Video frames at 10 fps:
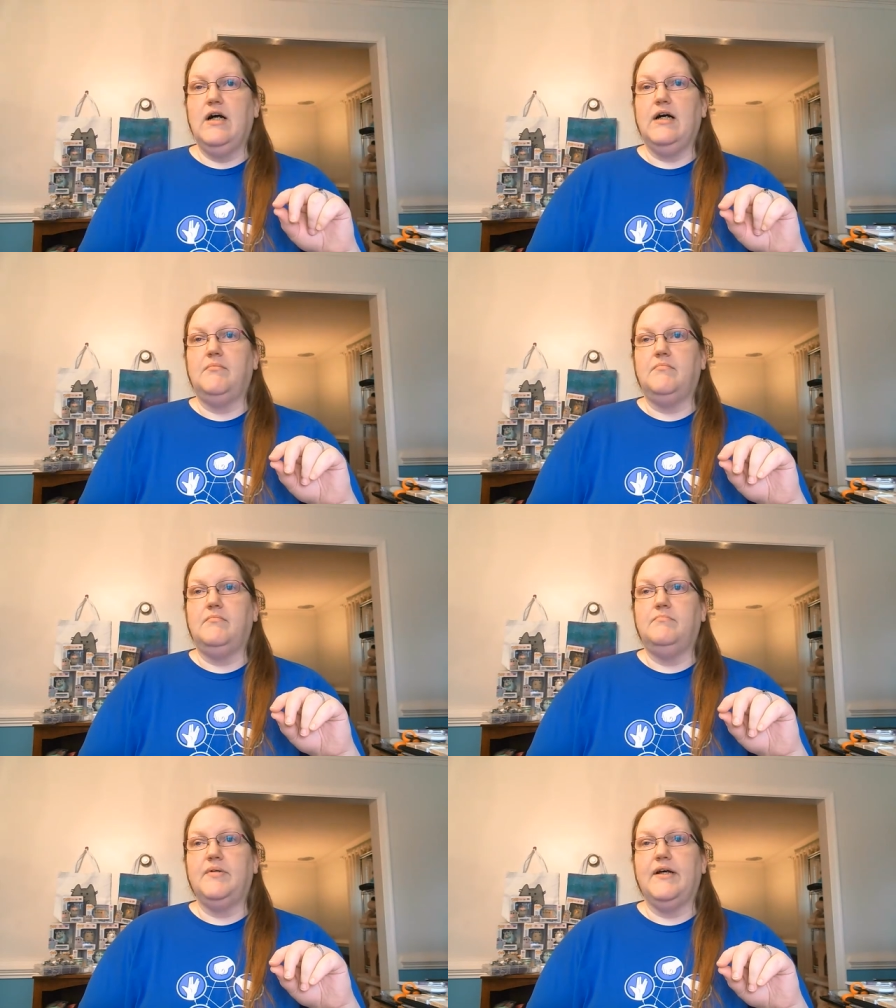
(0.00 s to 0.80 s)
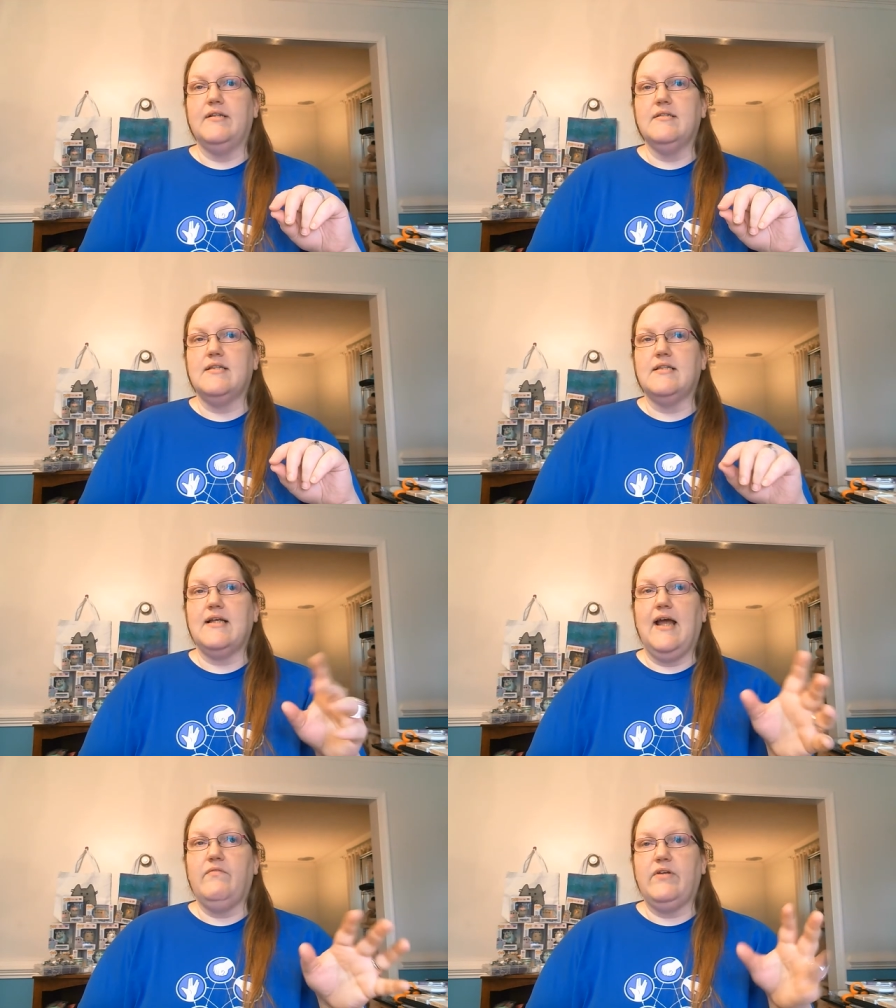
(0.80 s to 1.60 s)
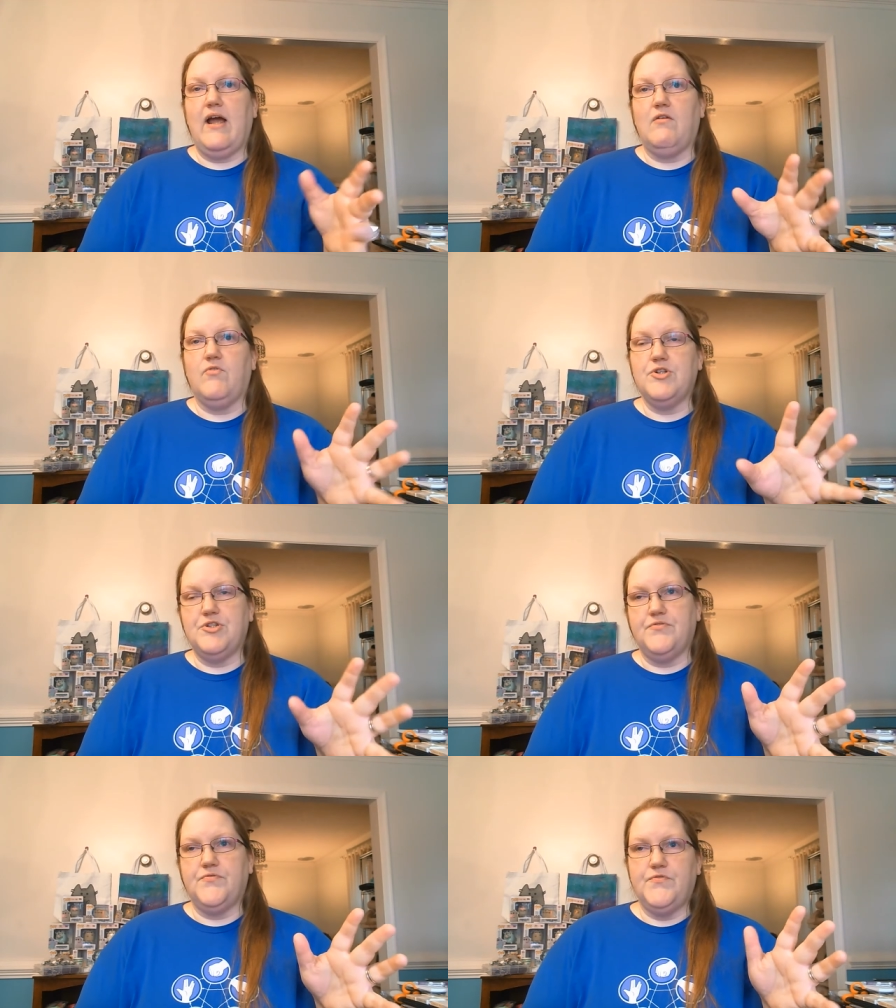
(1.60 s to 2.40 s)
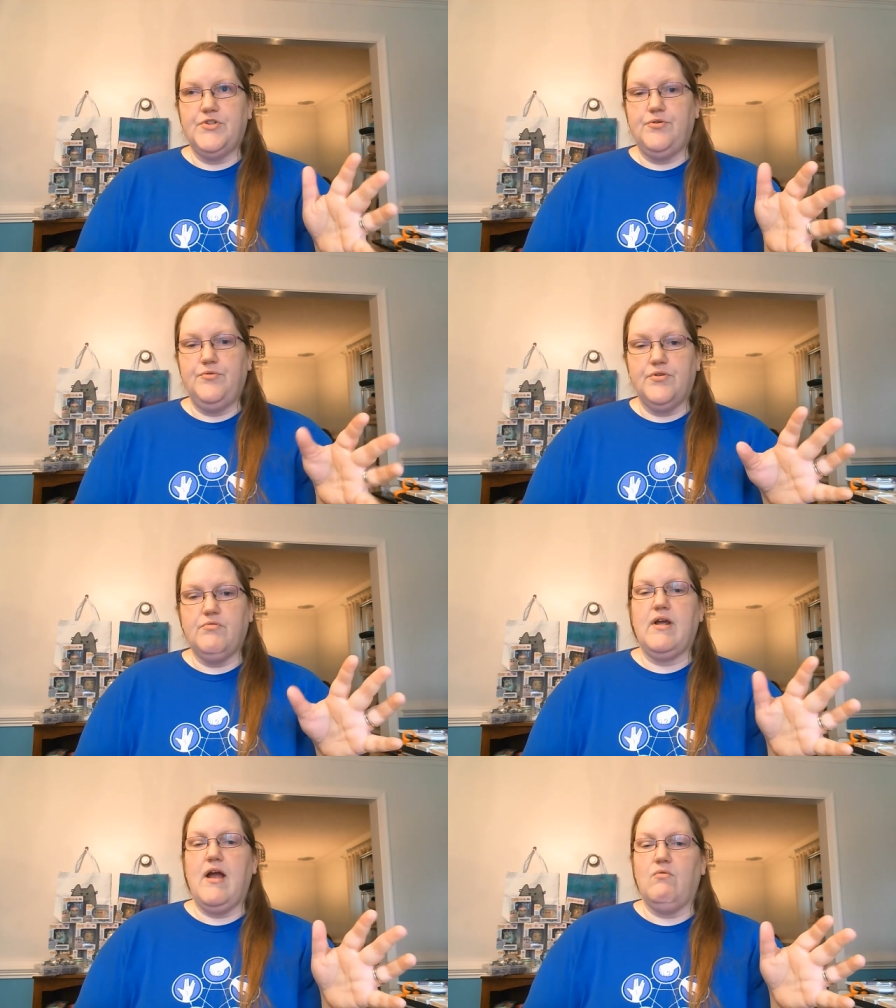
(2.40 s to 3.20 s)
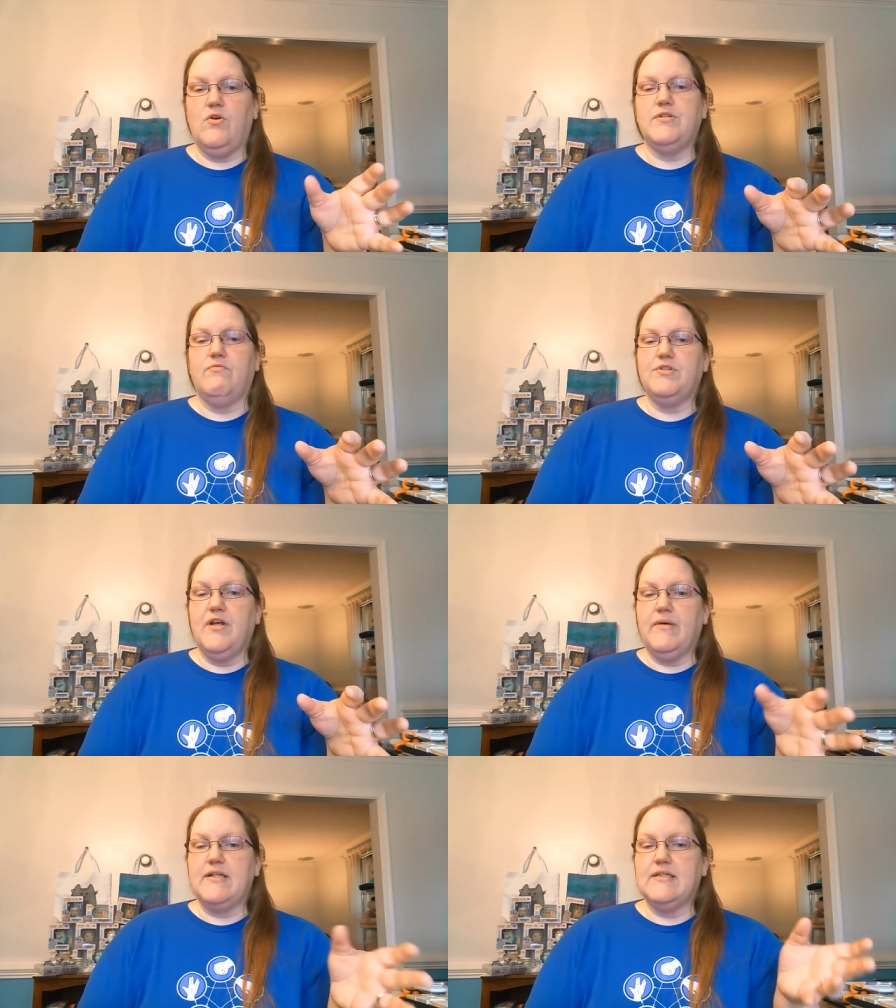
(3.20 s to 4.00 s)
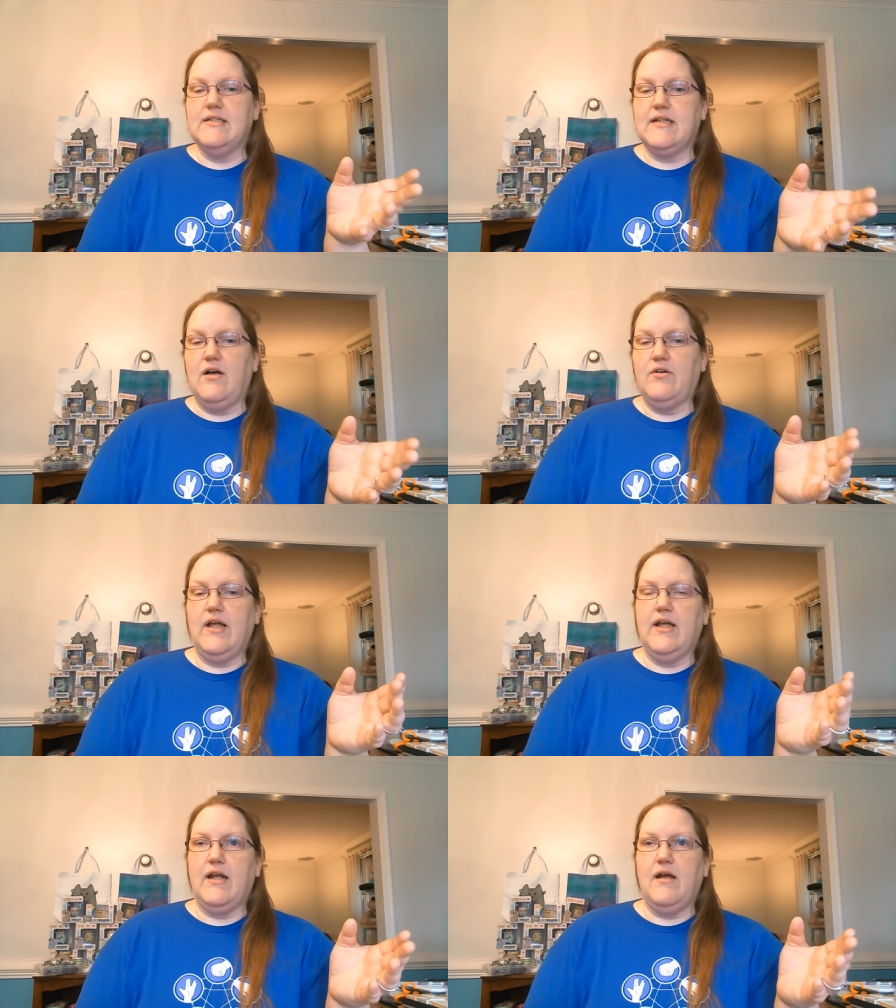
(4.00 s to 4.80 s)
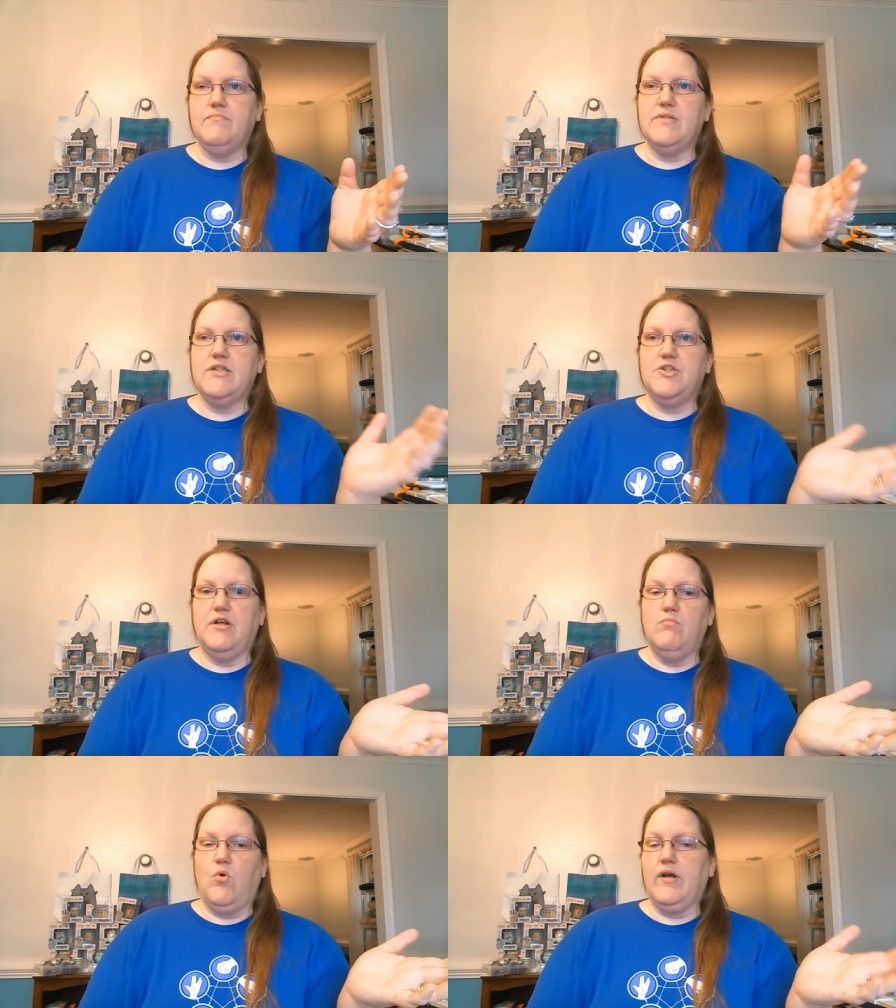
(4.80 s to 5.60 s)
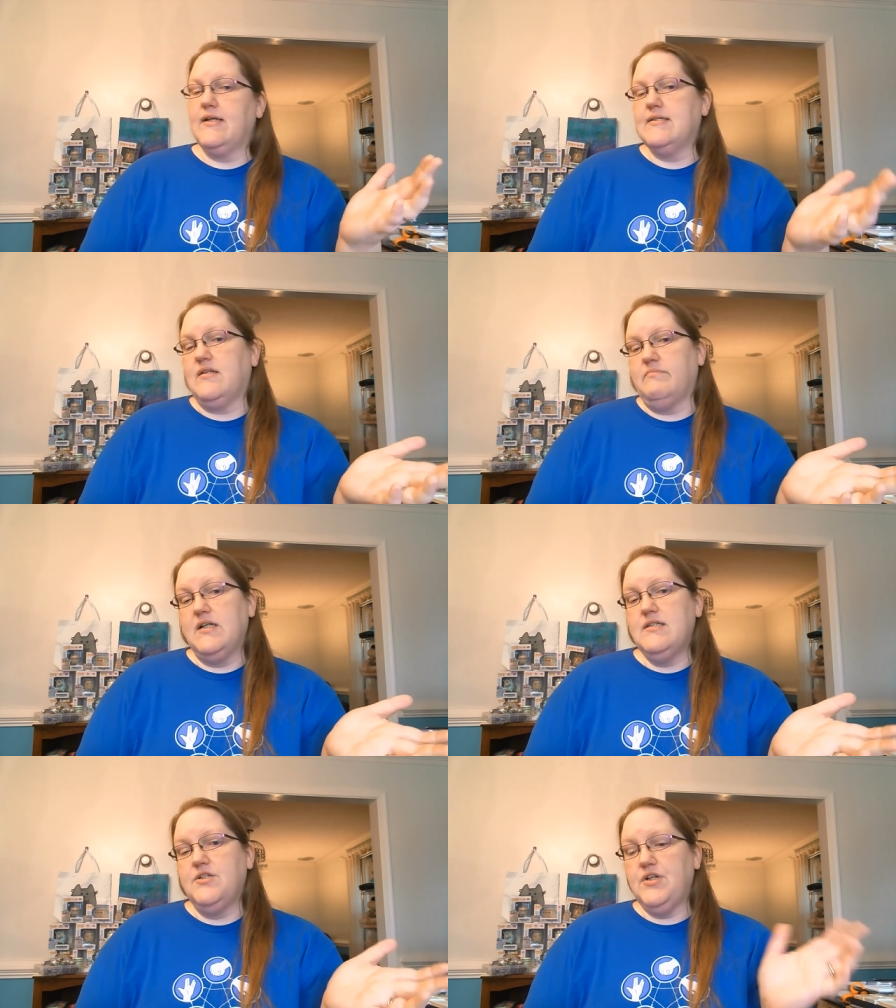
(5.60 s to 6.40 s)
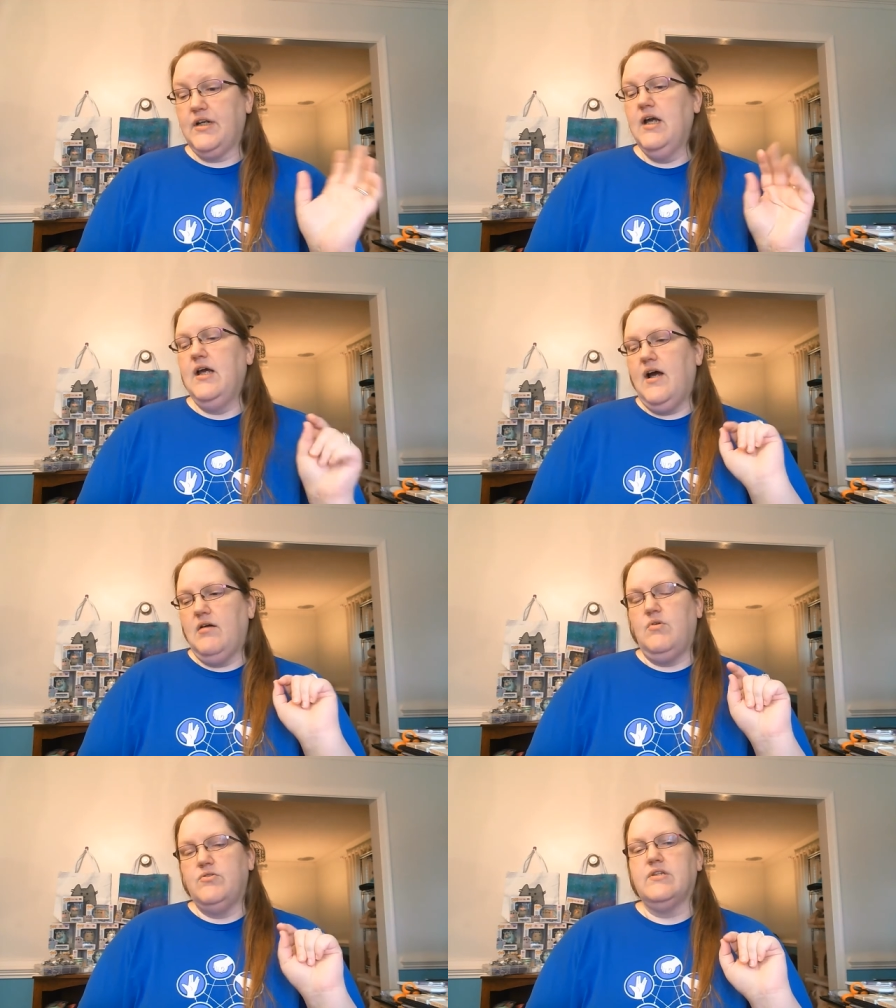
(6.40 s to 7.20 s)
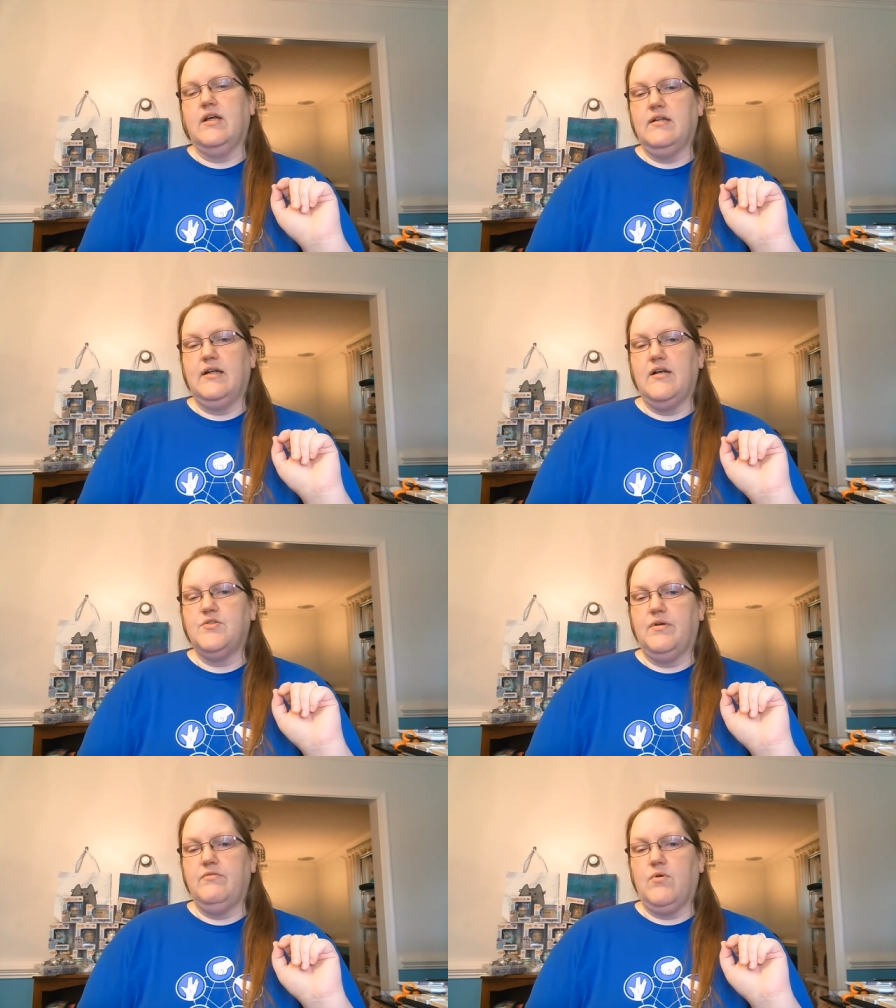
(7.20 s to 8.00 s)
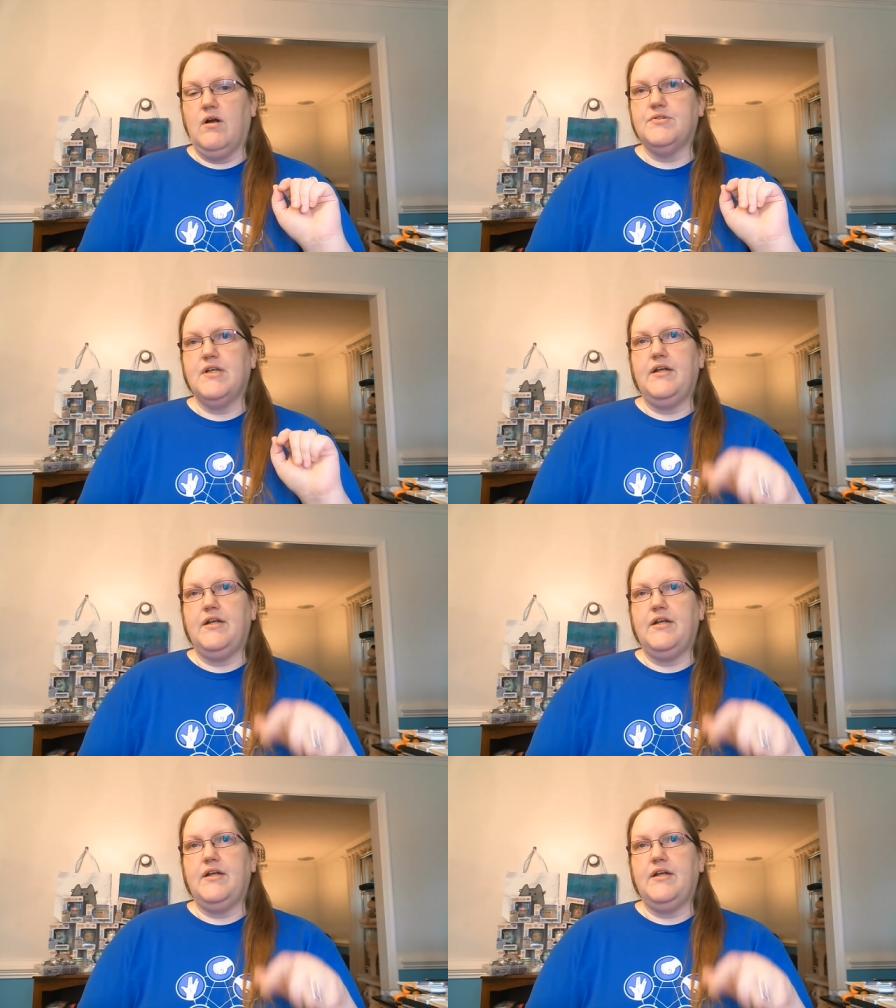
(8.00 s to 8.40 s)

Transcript: um, but since I have an average of two to three hours every time I sit down and I'm stitching more days than I'm not stitching, I most likely got 24 hours.